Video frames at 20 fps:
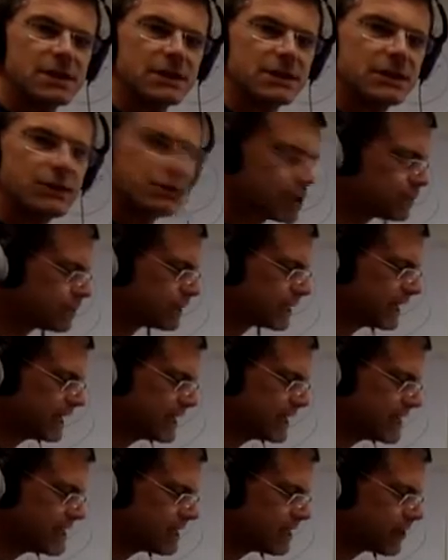you can really
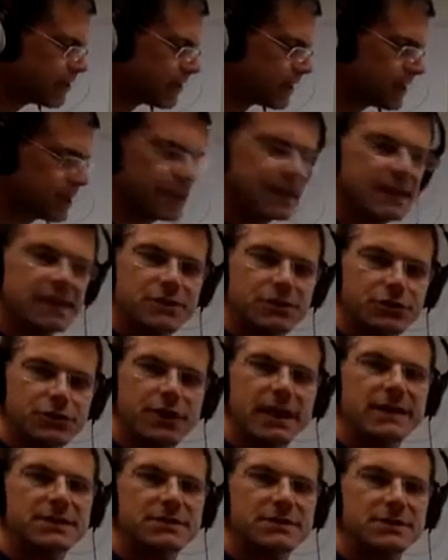key in on key
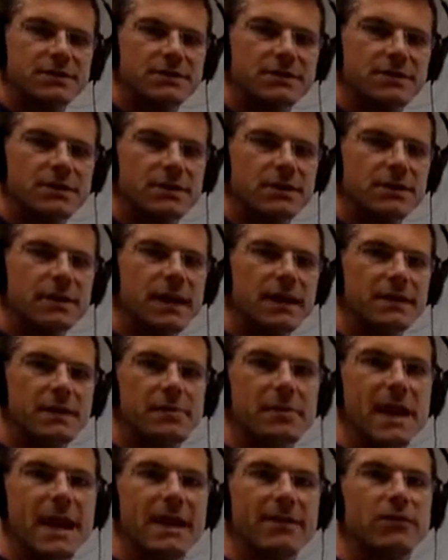traits that
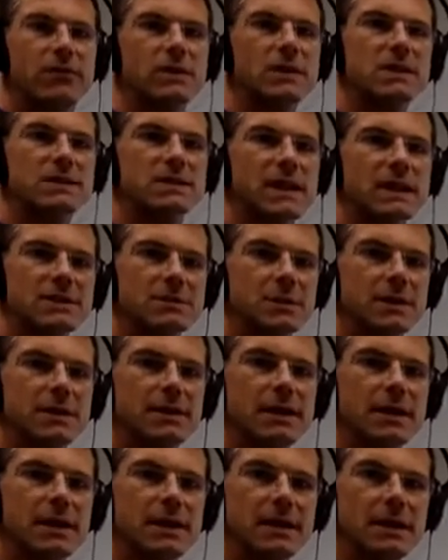the behavioral assessment